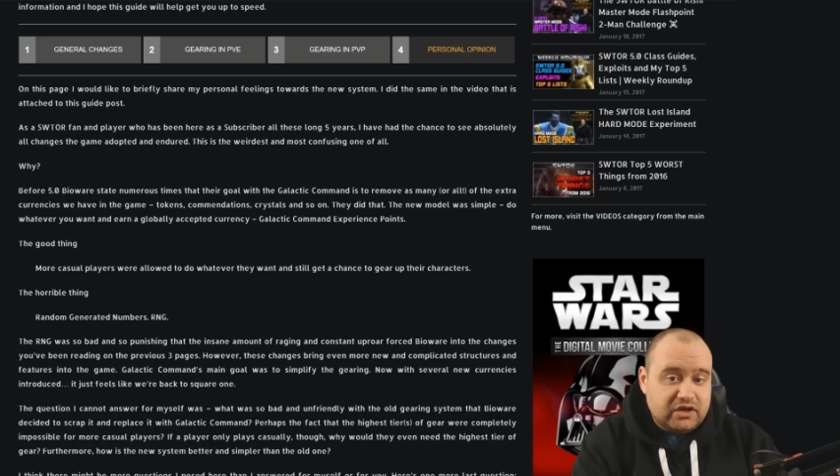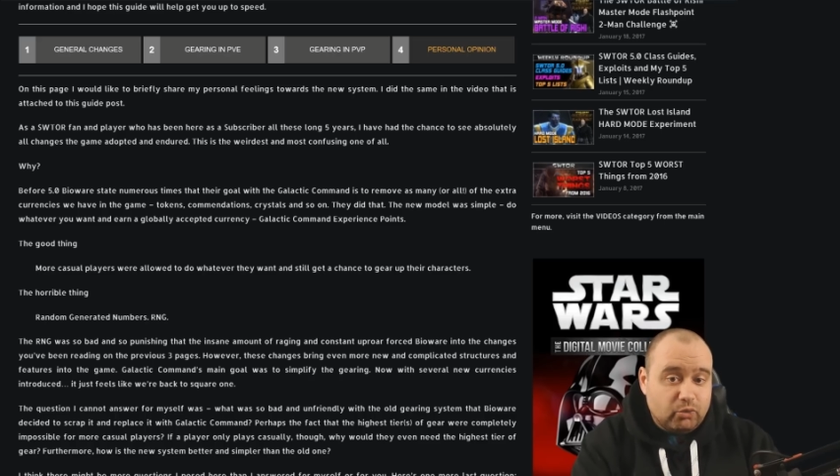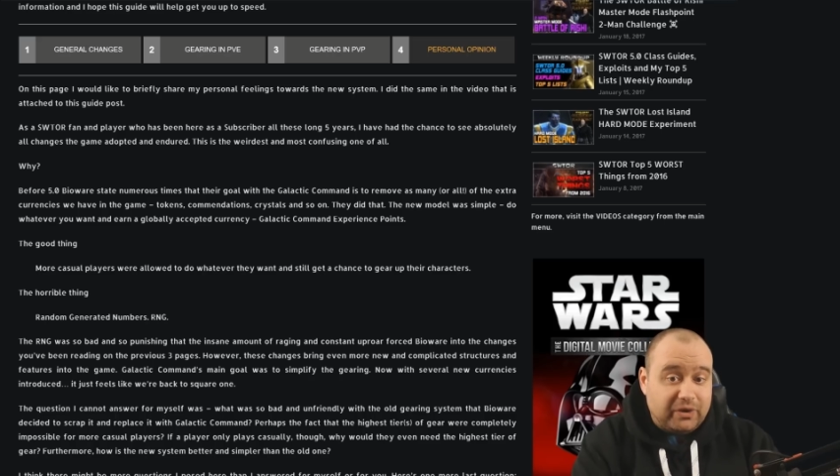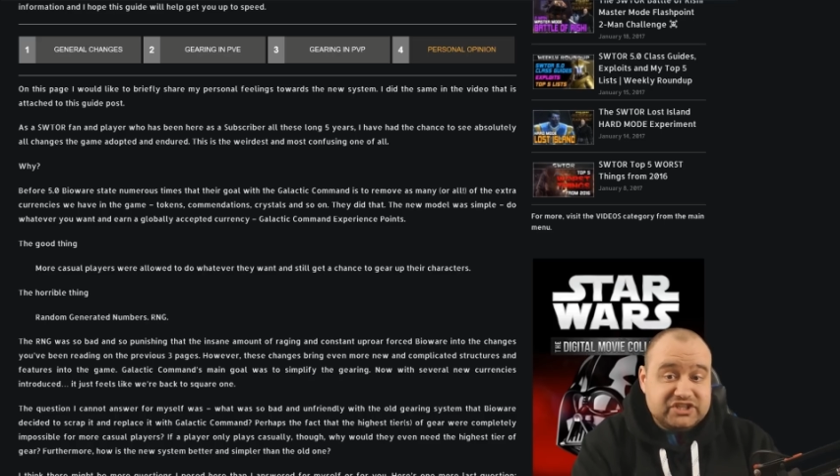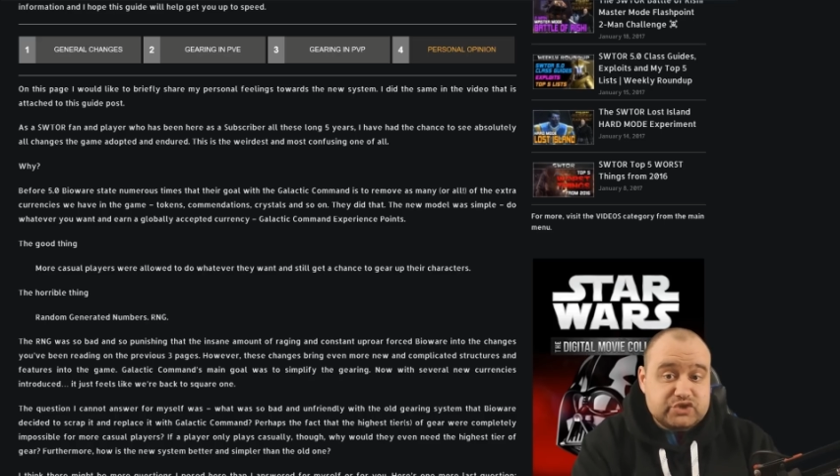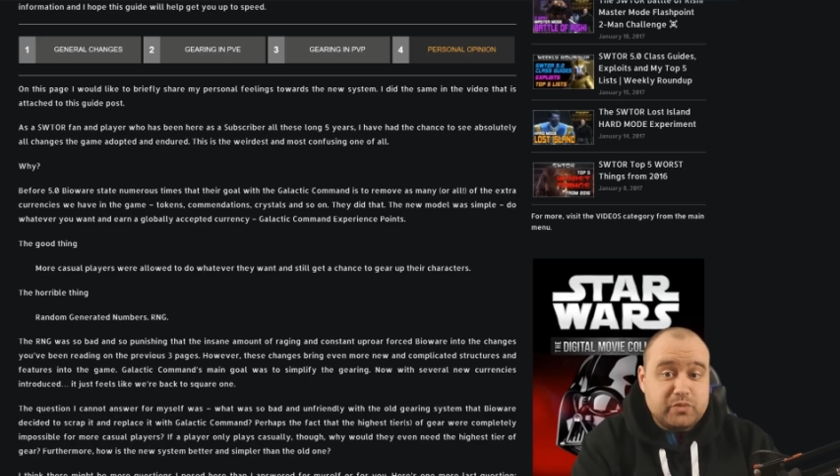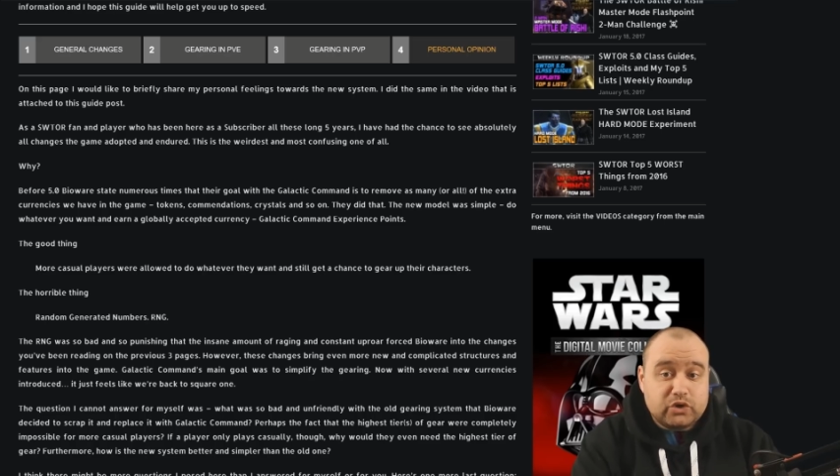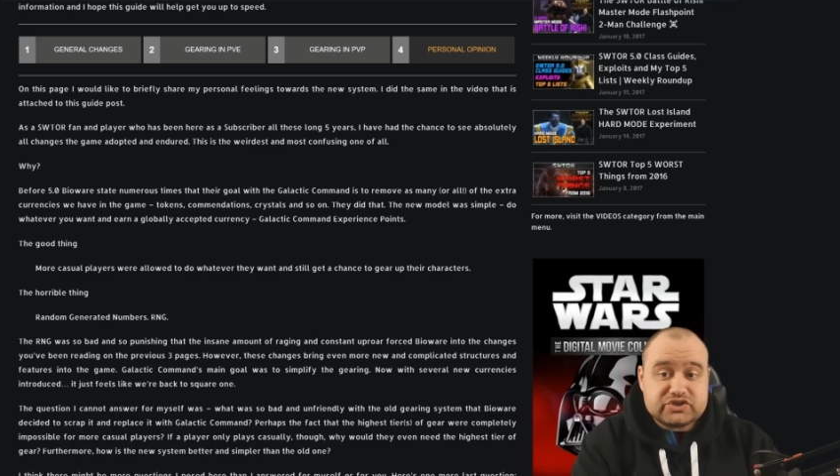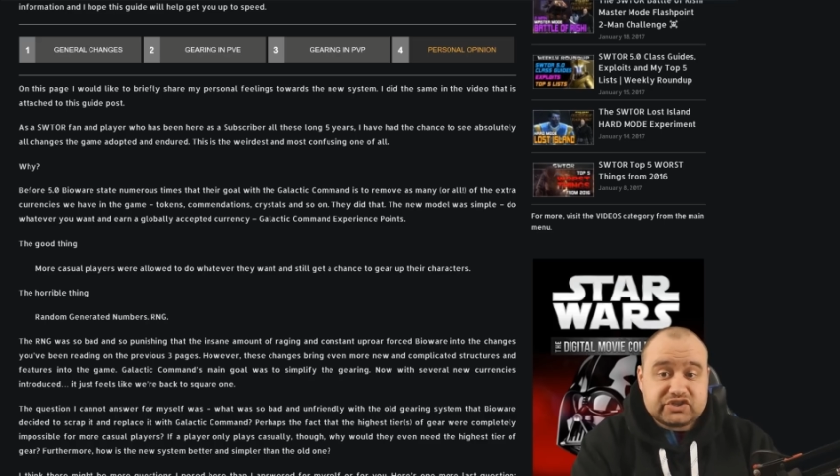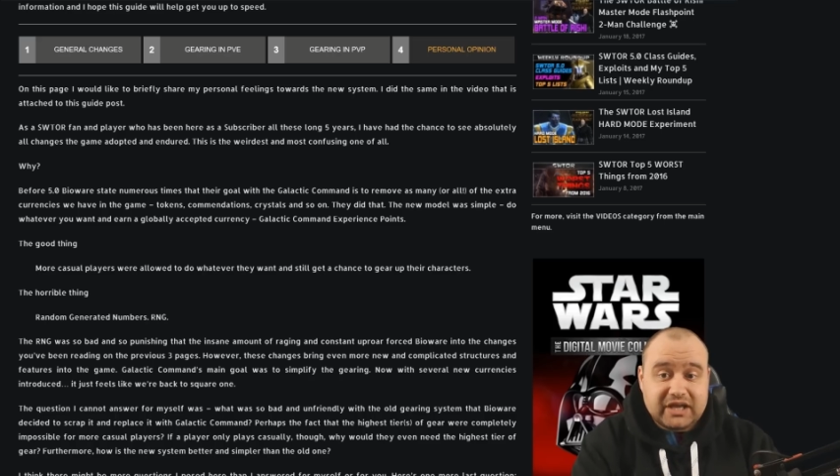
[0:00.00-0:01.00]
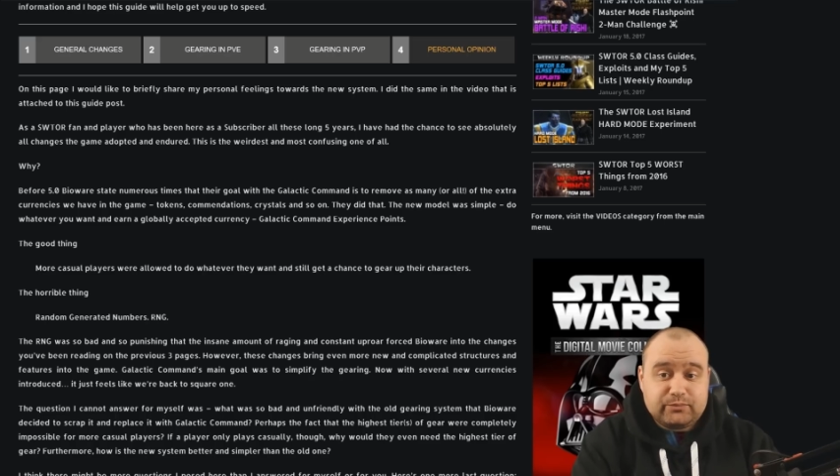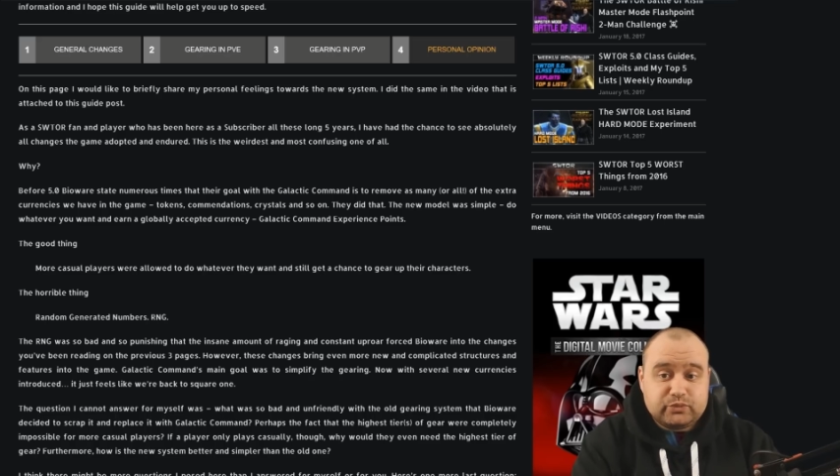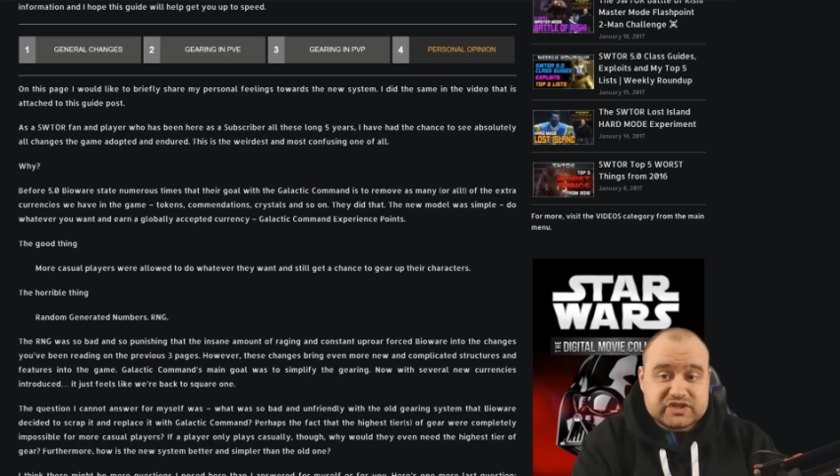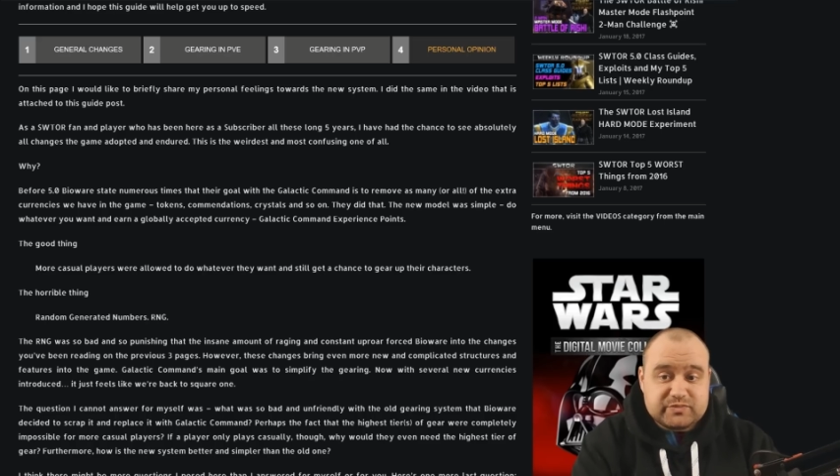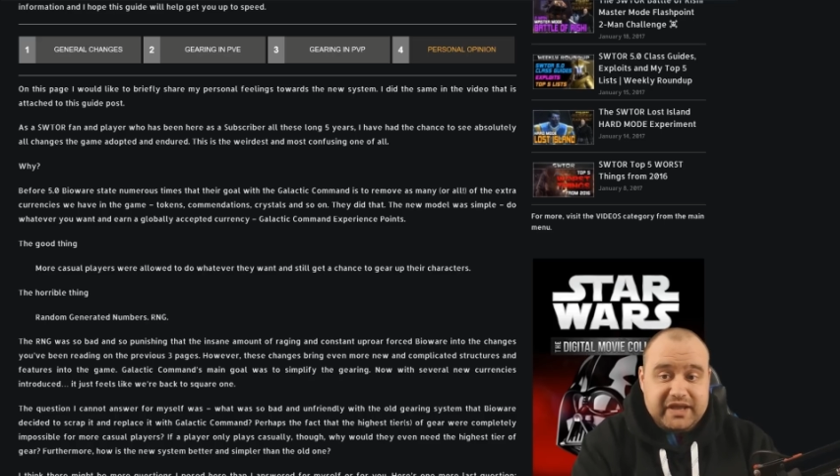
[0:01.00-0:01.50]
One small step
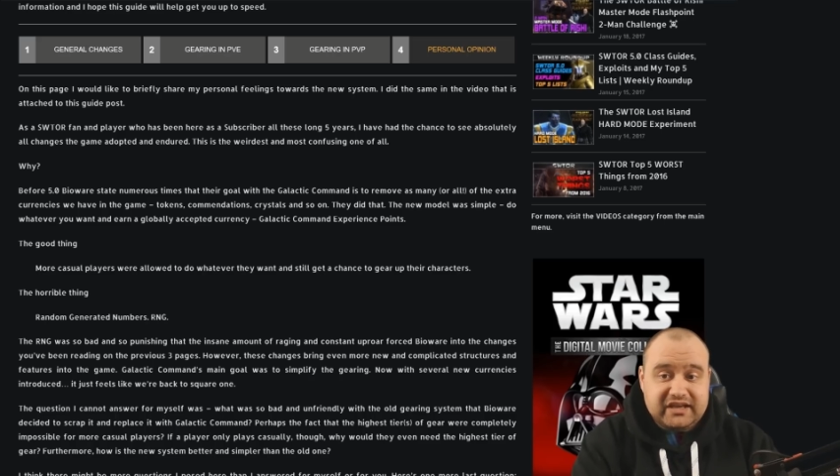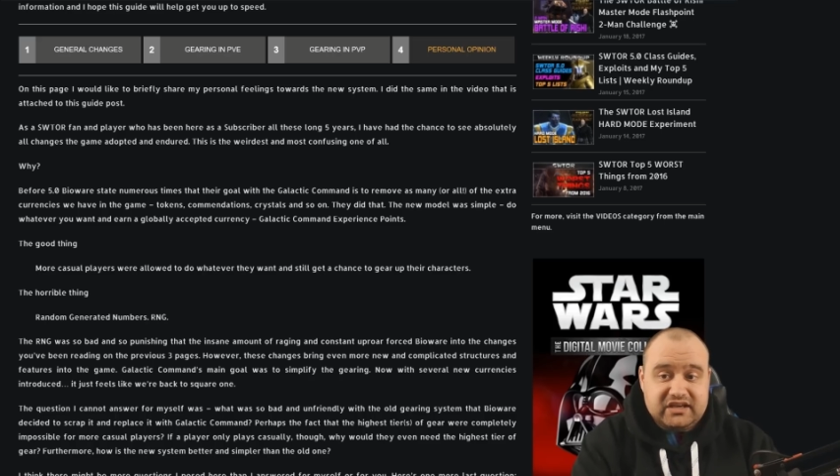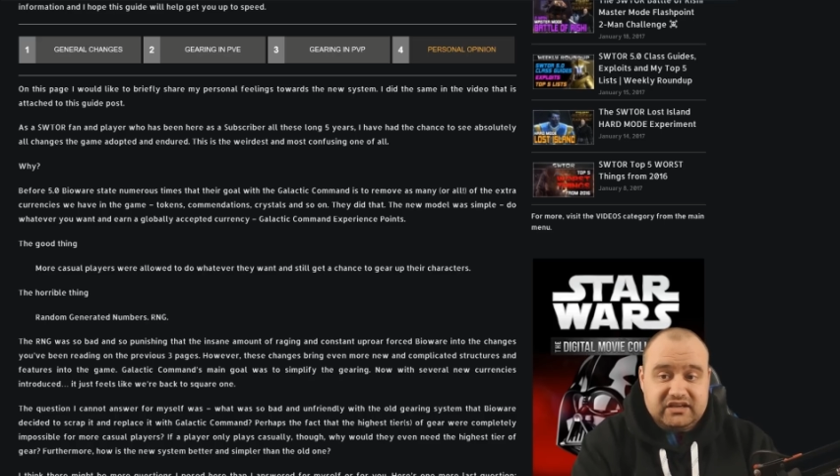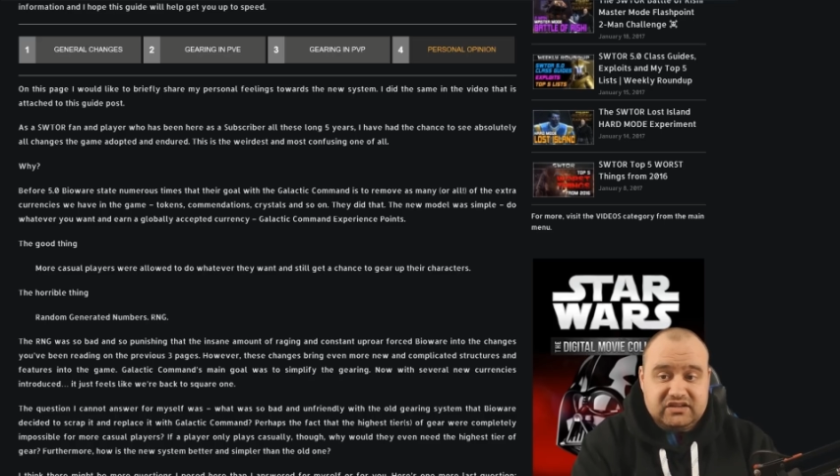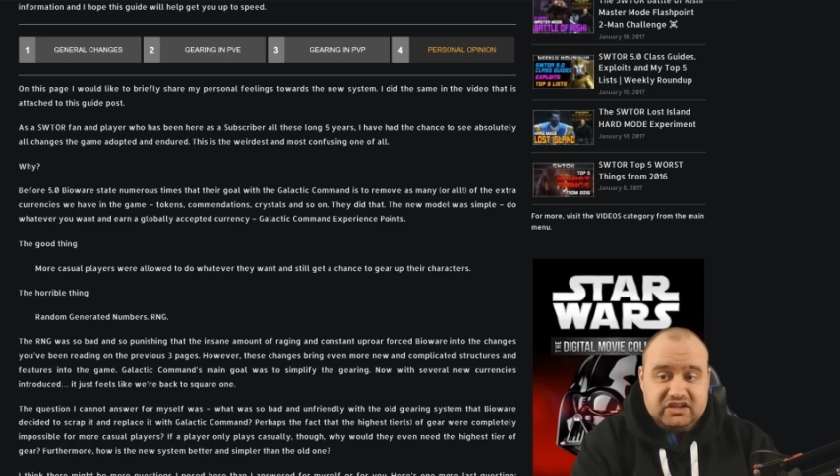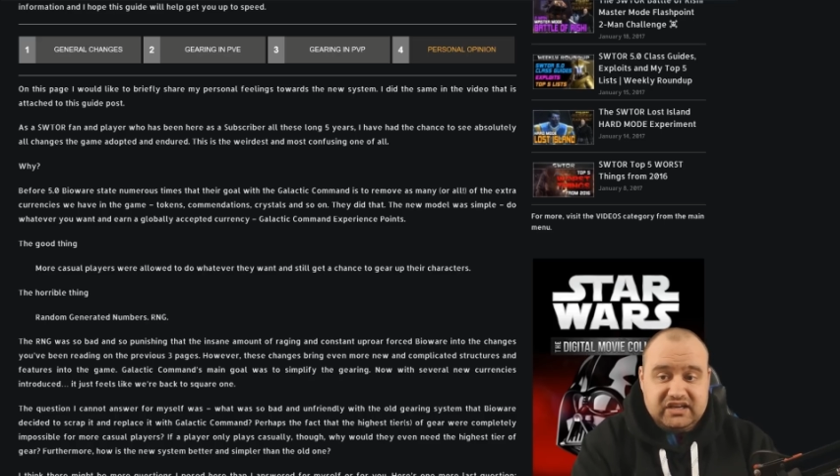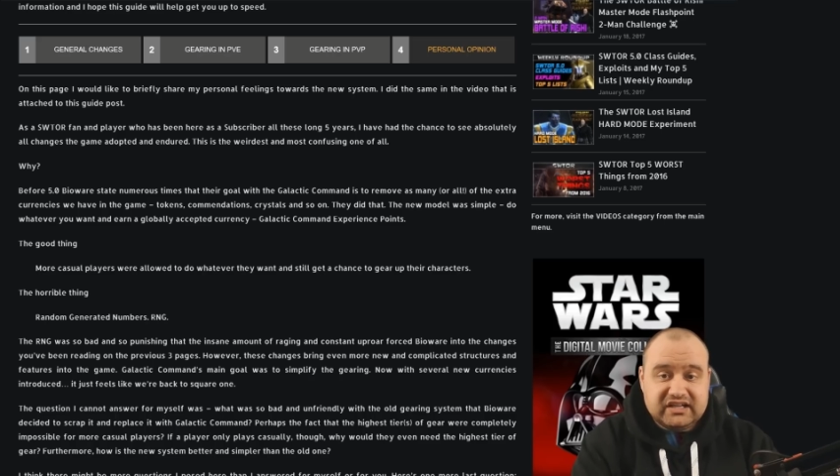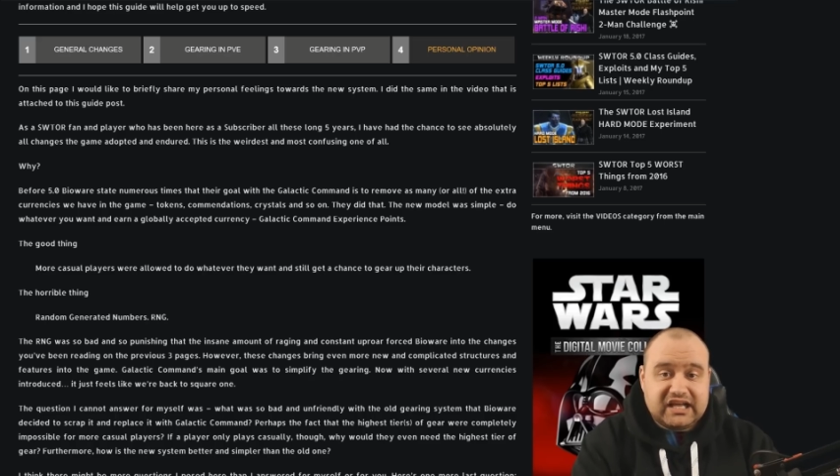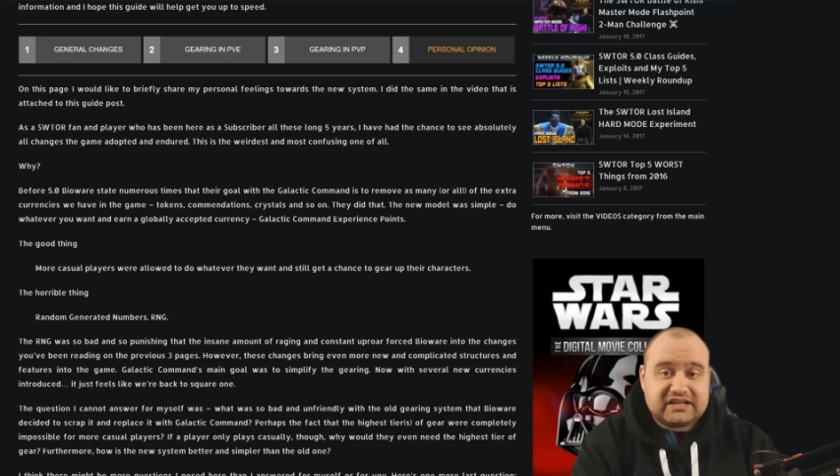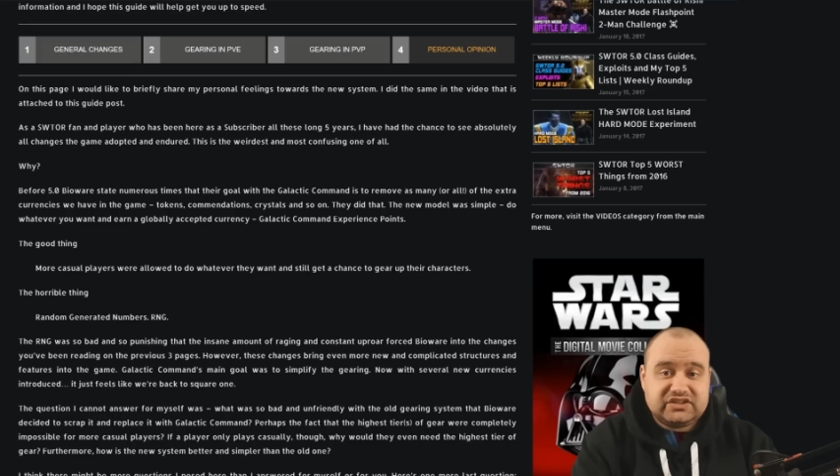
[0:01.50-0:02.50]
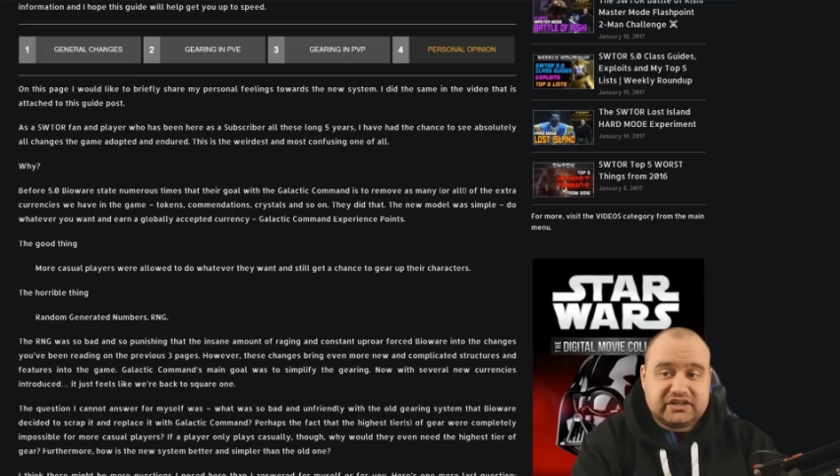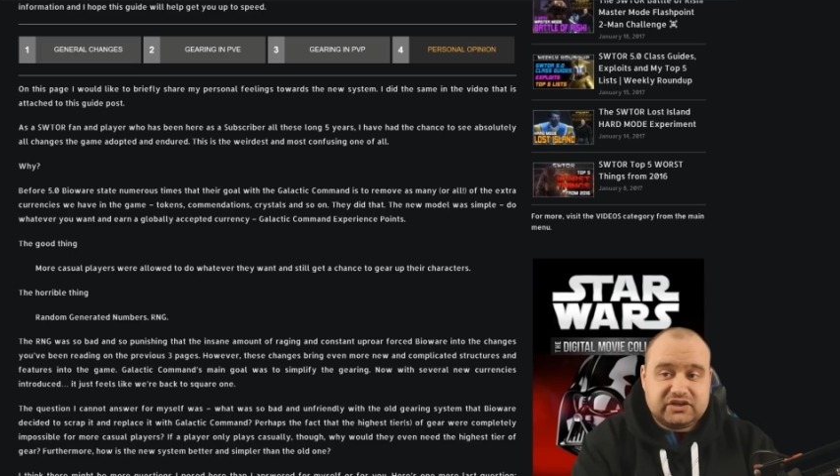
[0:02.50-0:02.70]
was making the Galactic